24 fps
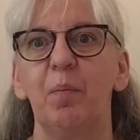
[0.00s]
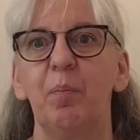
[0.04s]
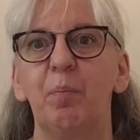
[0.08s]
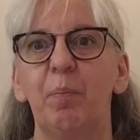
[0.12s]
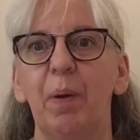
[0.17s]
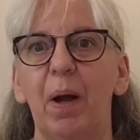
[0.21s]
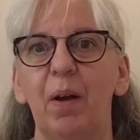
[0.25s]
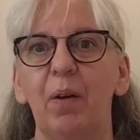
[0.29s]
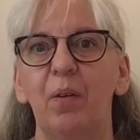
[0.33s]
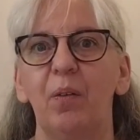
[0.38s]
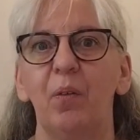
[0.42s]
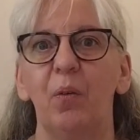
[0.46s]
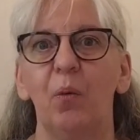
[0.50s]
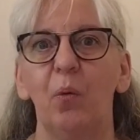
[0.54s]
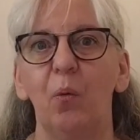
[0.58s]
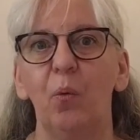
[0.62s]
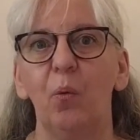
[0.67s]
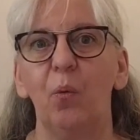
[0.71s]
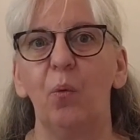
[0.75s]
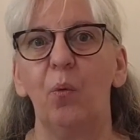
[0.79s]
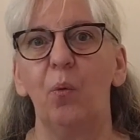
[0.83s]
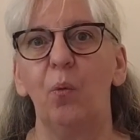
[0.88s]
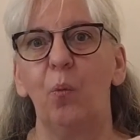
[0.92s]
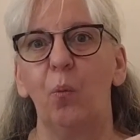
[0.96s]
But
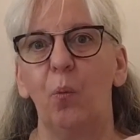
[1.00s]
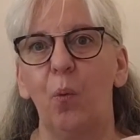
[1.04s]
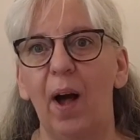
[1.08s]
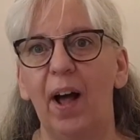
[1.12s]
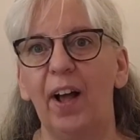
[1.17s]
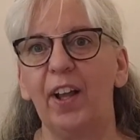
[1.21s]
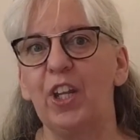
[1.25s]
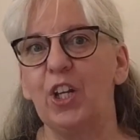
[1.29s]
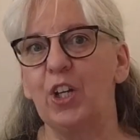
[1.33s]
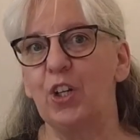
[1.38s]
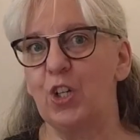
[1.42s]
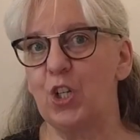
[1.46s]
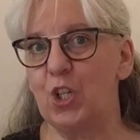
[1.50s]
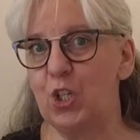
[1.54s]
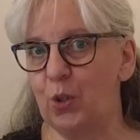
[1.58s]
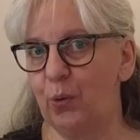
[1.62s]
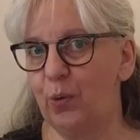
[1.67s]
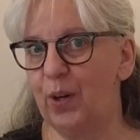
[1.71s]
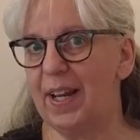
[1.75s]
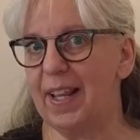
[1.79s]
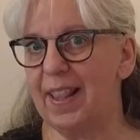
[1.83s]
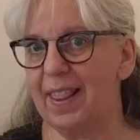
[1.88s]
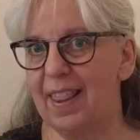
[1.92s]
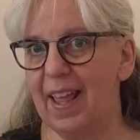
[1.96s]
while you're
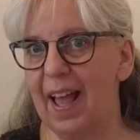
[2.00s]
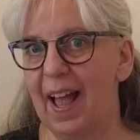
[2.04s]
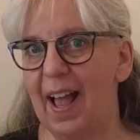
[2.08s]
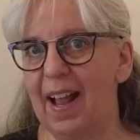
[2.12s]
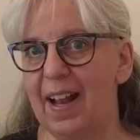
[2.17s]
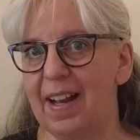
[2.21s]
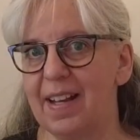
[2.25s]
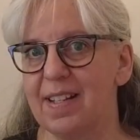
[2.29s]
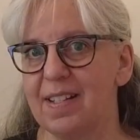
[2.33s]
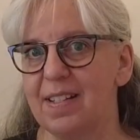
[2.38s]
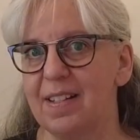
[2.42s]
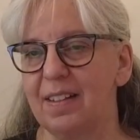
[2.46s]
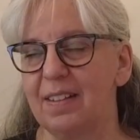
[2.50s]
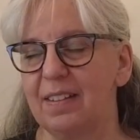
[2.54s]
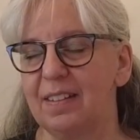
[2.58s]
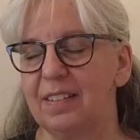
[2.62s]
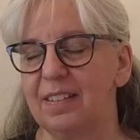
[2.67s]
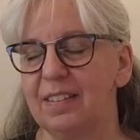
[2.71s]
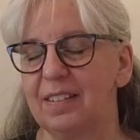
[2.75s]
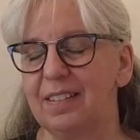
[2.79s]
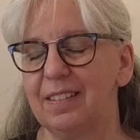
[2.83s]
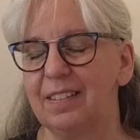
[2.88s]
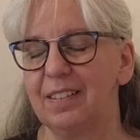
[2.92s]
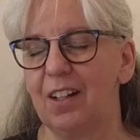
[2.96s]
doing that,
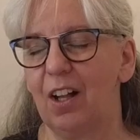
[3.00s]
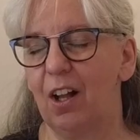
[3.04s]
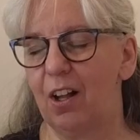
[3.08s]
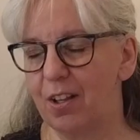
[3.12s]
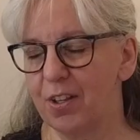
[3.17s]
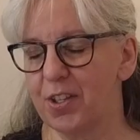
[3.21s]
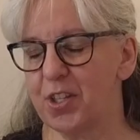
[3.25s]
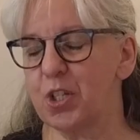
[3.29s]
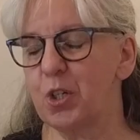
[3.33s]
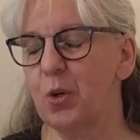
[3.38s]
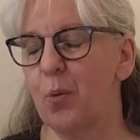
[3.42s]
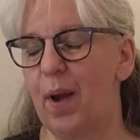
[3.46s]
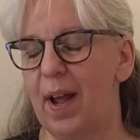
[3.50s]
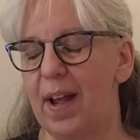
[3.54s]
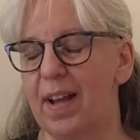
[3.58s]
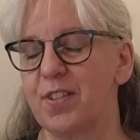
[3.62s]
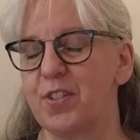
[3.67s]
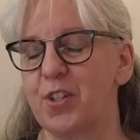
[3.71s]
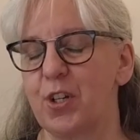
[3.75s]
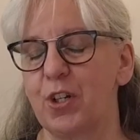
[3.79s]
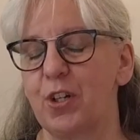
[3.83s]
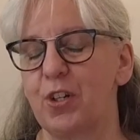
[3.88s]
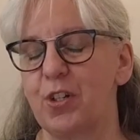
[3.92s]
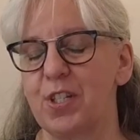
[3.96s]
also
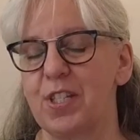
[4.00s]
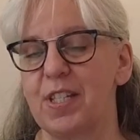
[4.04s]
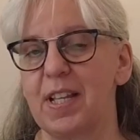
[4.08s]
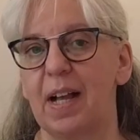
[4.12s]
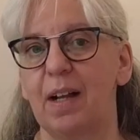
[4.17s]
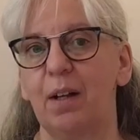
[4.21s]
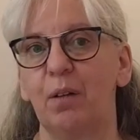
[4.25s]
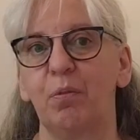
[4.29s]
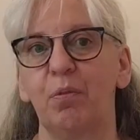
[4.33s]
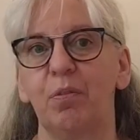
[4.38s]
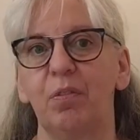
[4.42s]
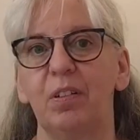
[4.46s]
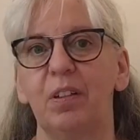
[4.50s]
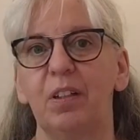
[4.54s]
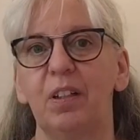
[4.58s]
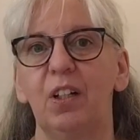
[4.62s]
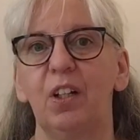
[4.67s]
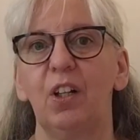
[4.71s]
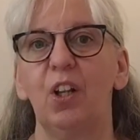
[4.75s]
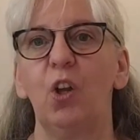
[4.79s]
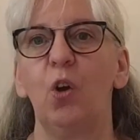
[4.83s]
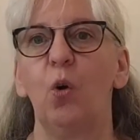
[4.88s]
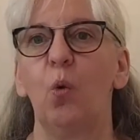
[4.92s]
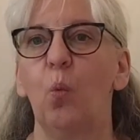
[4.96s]
ask yourself,
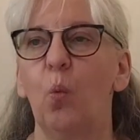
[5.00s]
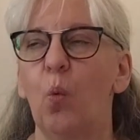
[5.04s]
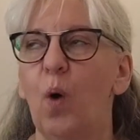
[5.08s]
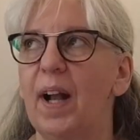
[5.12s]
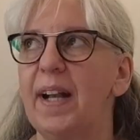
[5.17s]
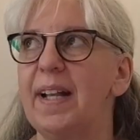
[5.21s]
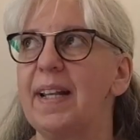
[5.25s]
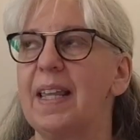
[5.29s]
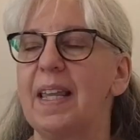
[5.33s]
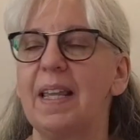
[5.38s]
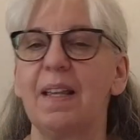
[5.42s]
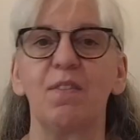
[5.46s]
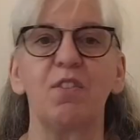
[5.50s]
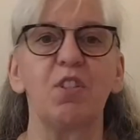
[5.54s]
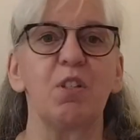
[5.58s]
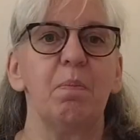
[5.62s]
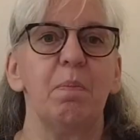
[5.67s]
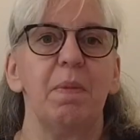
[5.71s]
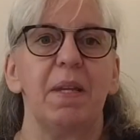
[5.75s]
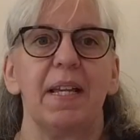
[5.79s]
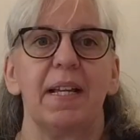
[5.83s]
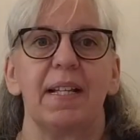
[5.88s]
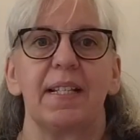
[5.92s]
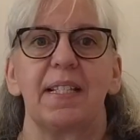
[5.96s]
what gives
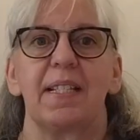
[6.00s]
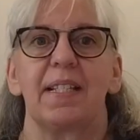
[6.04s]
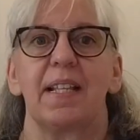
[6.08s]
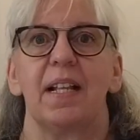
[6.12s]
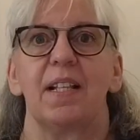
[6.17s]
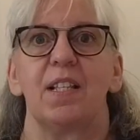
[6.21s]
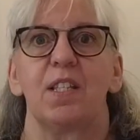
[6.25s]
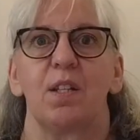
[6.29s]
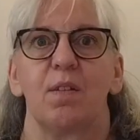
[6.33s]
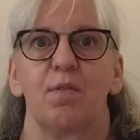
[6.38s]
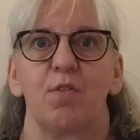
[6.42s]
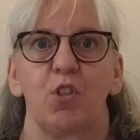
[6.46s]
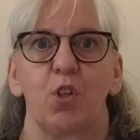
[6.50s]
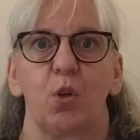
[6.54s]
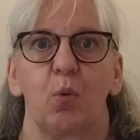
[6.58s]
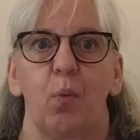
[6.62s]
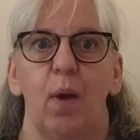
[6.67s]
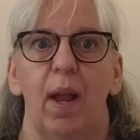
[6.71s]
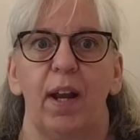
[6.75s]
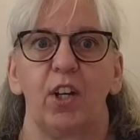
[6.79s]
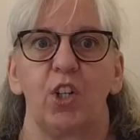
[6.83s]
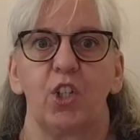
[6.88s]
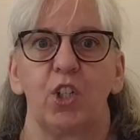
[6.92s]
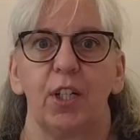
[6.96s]
me a sense of
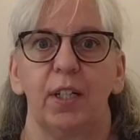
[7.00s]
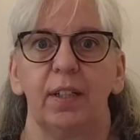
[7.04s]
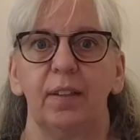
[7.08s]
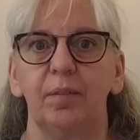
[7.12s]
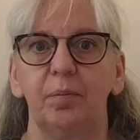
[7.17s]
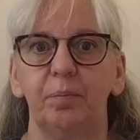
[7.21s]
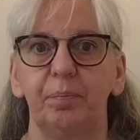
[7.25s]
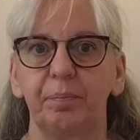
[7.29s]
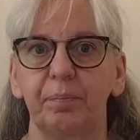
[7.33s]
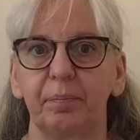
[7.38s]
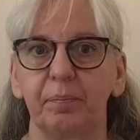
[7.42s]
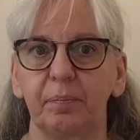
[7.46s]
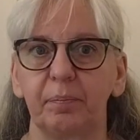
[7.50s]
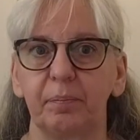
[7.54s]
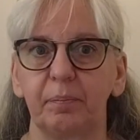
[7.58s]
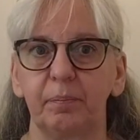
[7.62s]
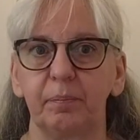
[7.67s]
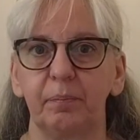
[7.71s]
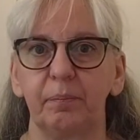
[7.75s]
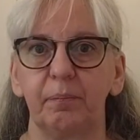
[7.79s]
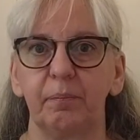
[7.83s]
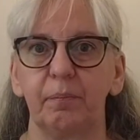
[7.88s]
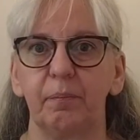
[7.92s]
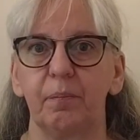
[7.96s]
direction?
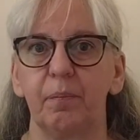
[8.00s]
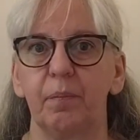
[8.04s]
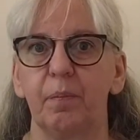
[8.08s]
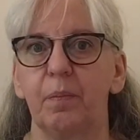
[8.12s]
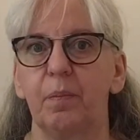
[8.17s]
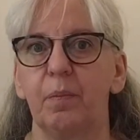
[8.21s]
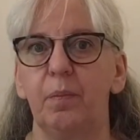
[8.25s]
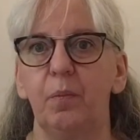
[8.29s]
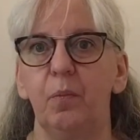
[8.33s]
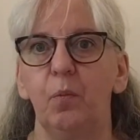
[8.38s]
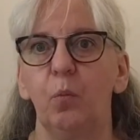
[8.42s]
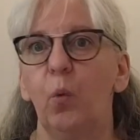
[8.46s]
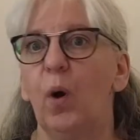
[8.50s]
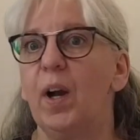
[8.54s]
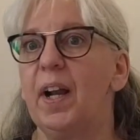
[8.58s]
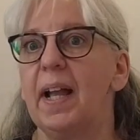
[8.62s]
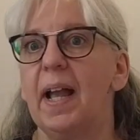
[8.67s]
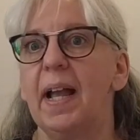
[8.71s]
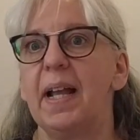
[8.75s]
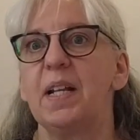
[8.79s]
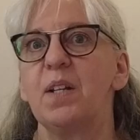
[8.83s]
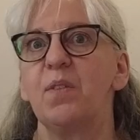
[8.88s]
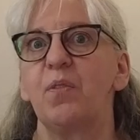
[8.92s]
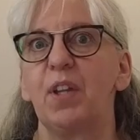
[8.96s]
What
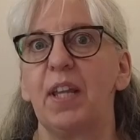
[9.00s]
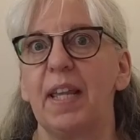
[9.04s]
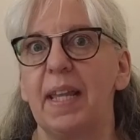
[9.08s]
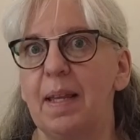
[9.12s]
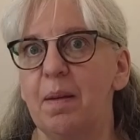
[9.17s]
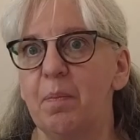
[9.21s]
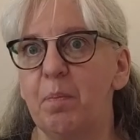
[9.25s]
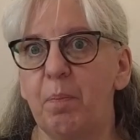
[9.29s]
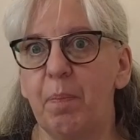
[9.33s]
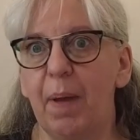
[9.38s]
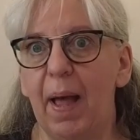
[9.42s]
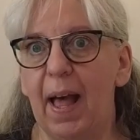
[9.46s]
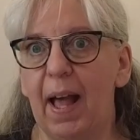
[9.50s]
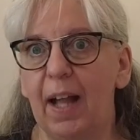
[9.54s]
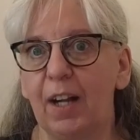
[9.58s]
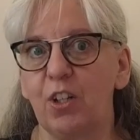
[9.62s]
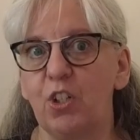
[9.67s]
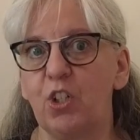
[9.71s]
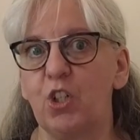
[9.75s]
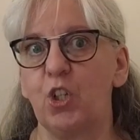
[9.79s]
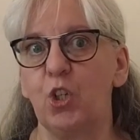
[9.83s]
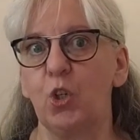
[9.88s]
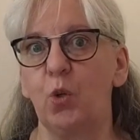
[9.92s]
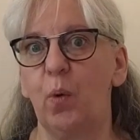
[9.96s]
kind of
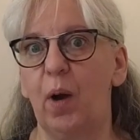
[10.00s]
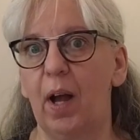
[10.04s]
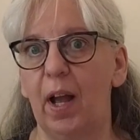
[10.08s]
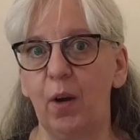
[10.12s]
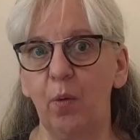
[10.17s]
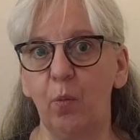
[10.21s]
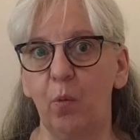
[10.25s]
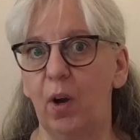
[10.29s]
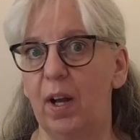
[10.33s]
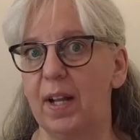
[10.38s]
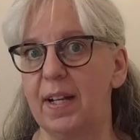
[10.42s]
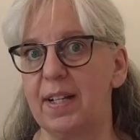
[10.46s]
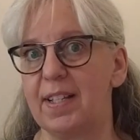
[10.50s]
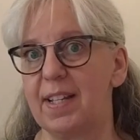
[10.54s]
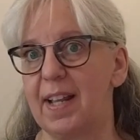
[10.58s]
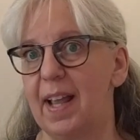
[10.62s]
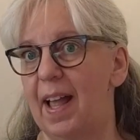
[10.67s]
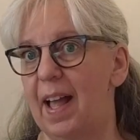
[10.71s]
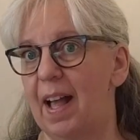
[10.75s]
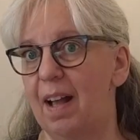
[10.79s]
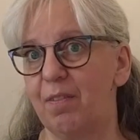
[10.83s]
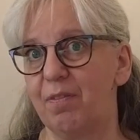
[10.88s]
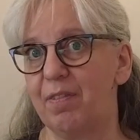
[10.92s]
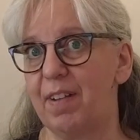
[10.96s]
impact do I want to
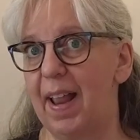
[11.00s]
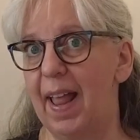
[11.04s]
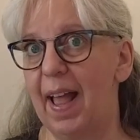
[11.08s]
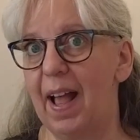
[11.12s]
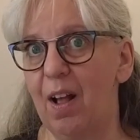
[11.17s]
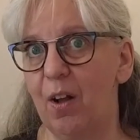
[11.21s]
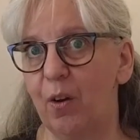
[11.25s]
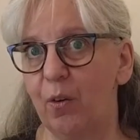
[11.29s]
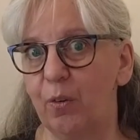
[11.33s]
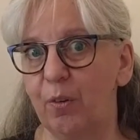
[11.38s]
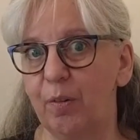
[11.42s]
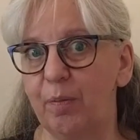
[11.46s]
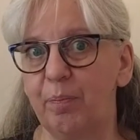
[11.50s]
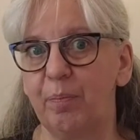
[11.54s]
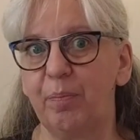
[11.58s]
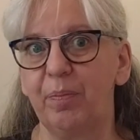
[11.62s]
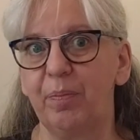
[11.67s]
have now?